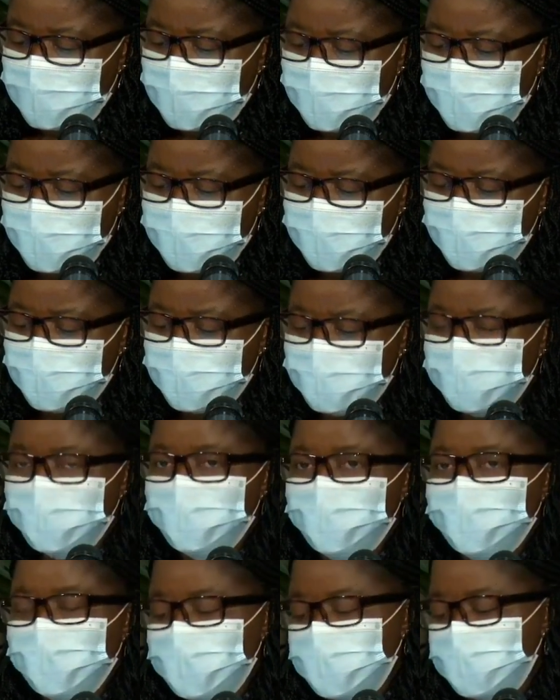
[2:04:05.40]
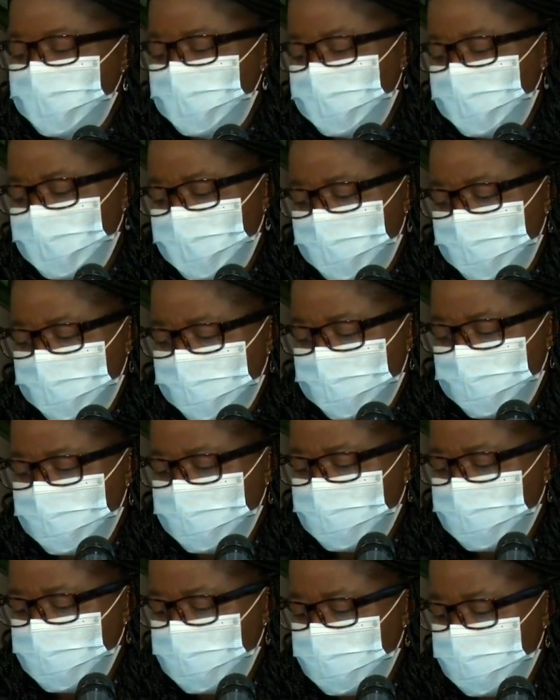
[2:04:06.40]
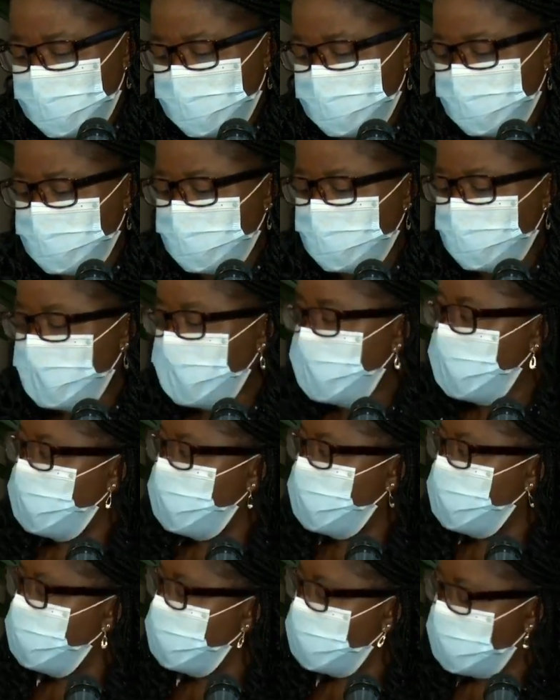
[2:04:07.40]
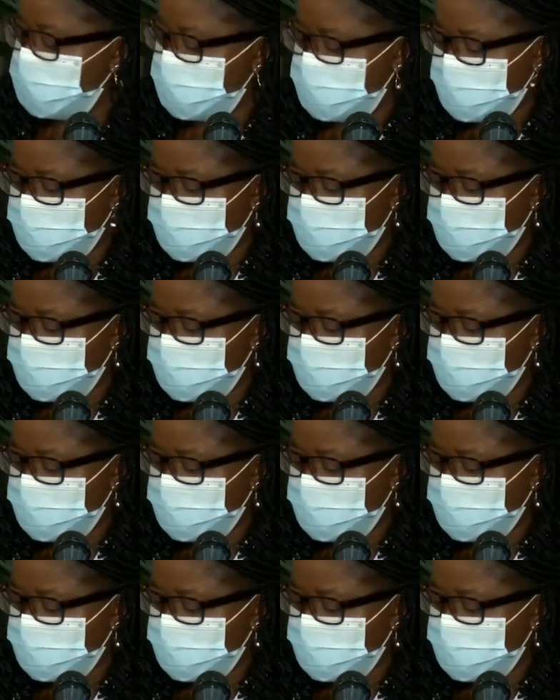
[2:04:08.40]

I wish to extend my honor